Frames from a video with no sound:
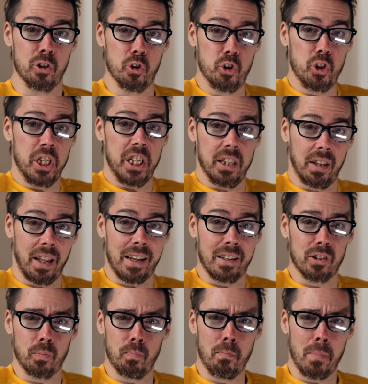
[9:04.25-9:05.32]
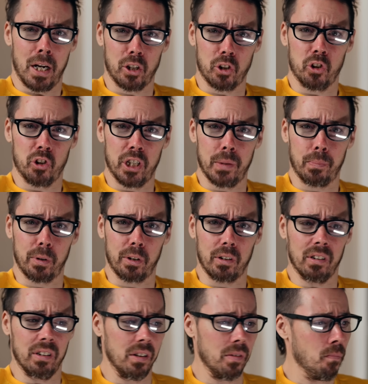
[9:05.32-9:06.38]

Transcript: G lens, much cheaper,